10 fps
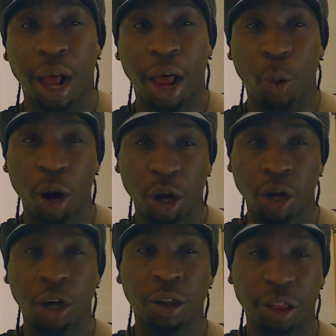I want to
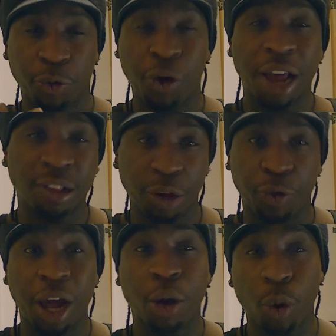cook the rice
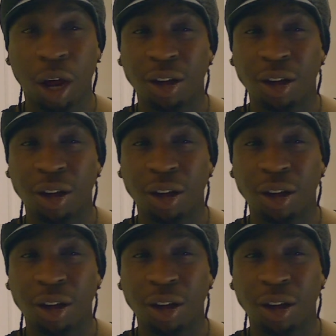right away,